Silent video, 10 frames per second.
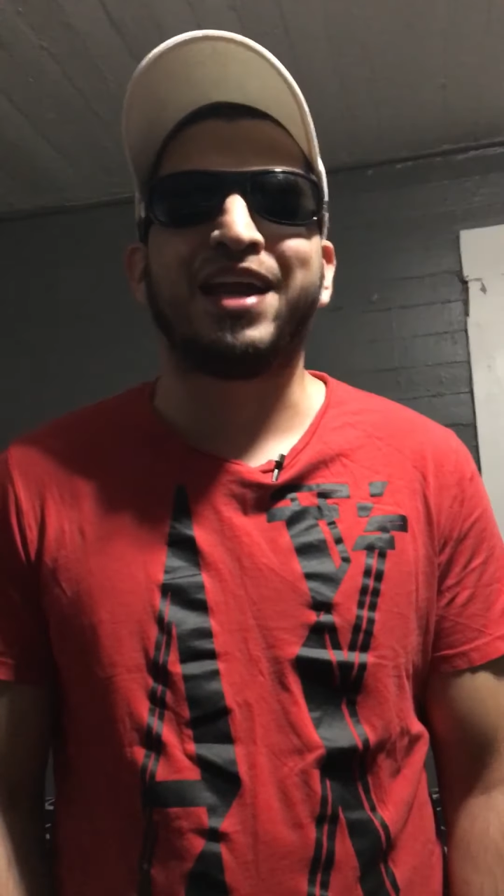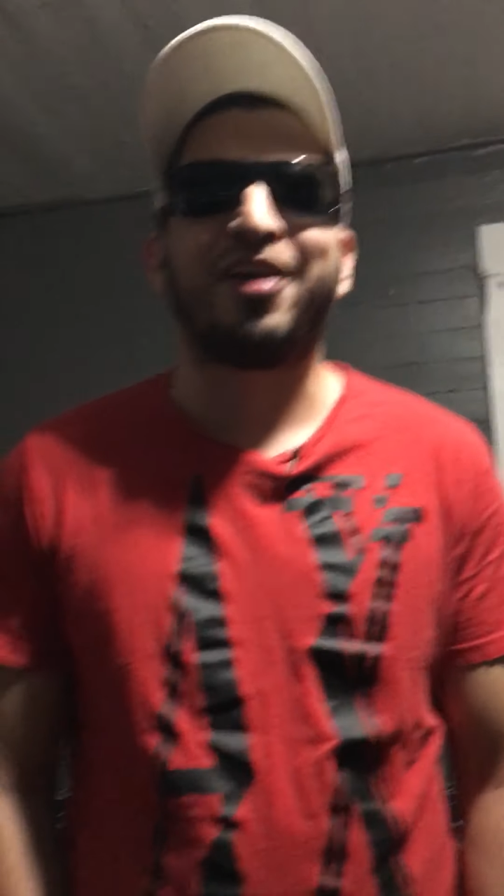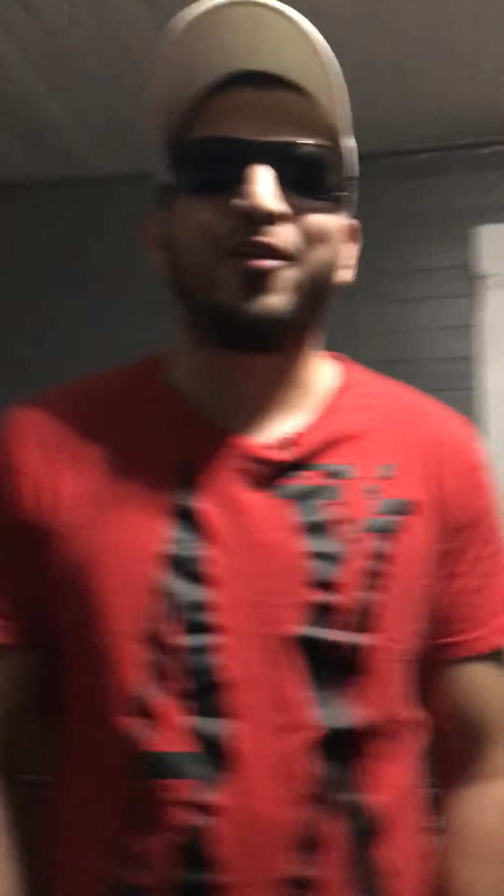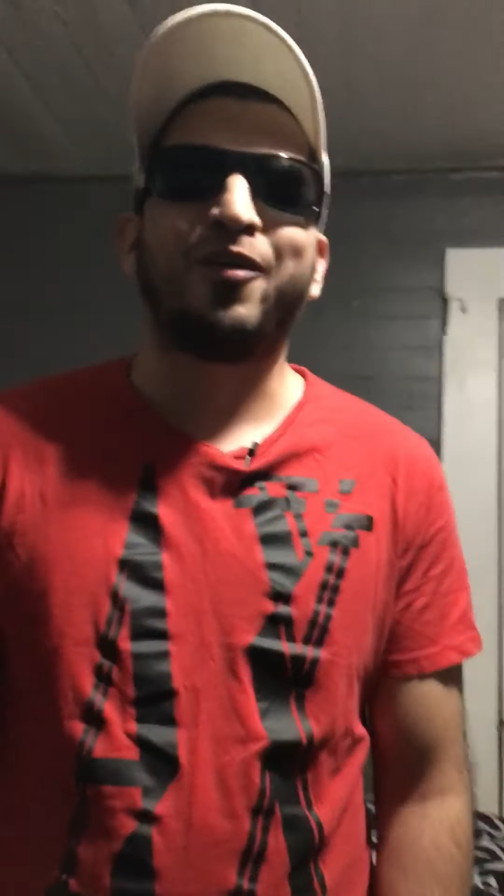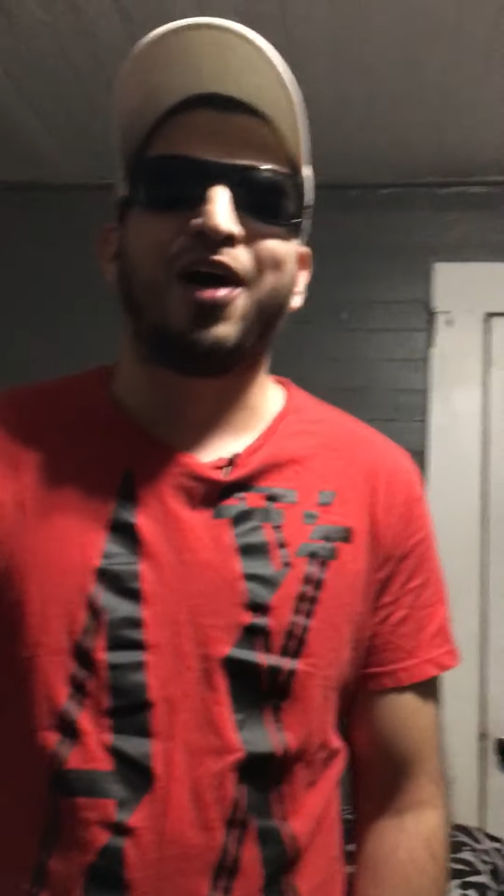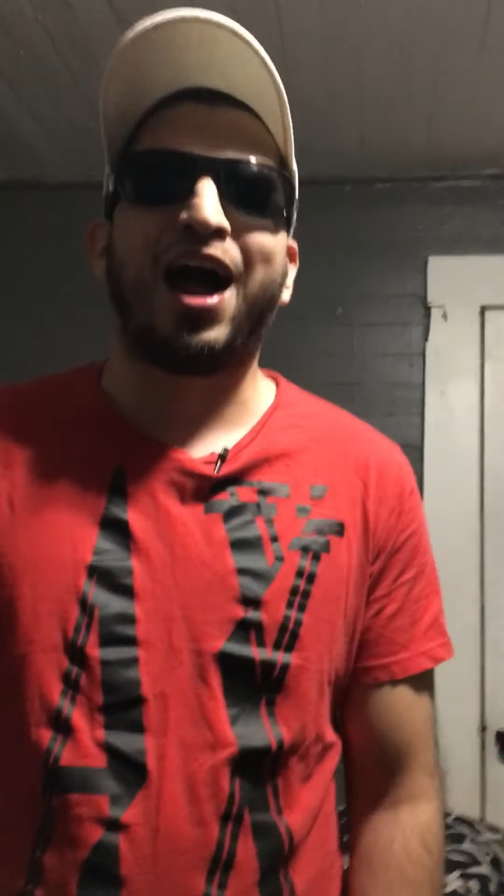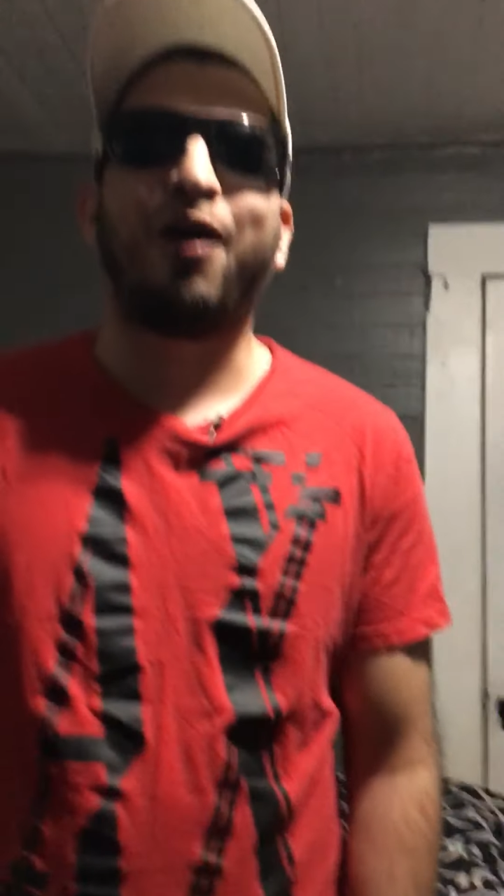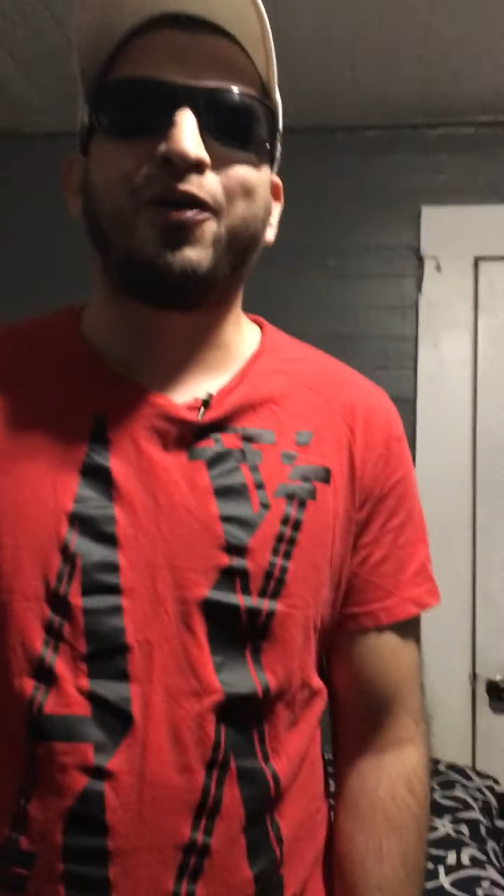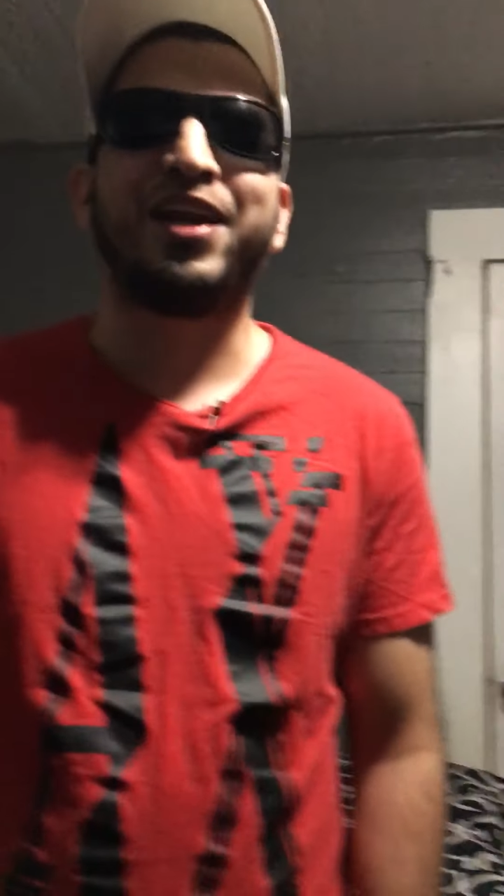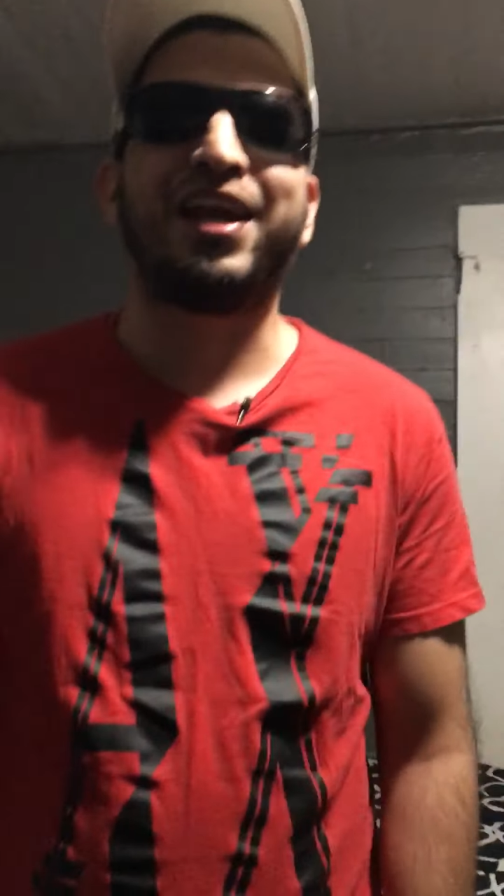I don't know
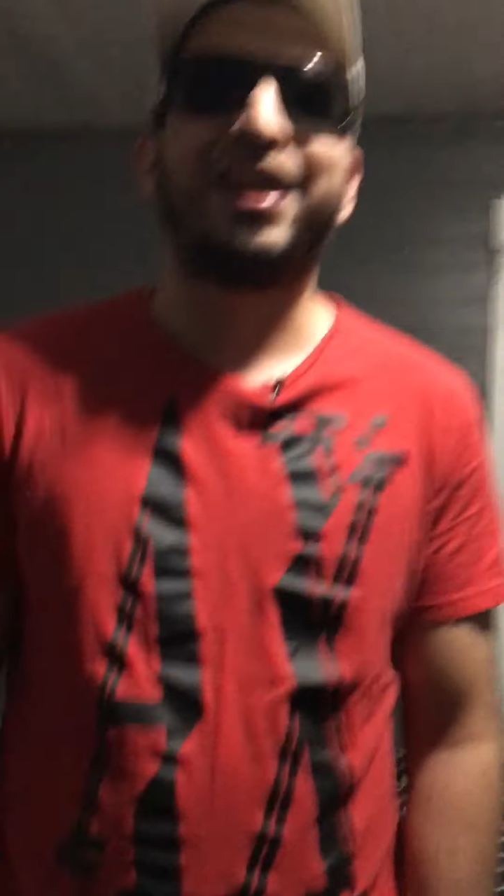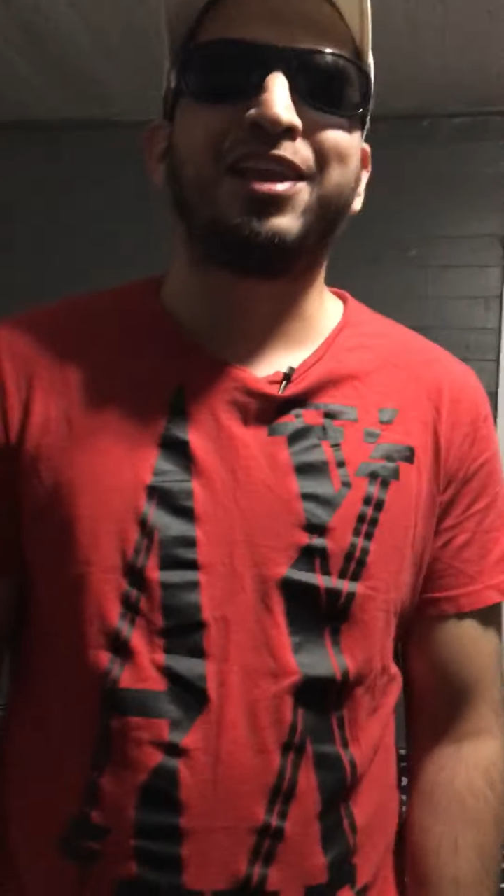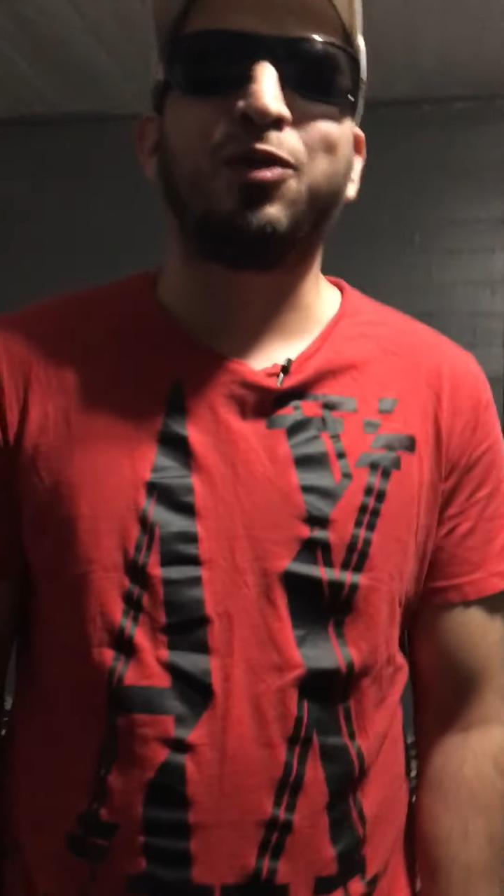how it didn't hit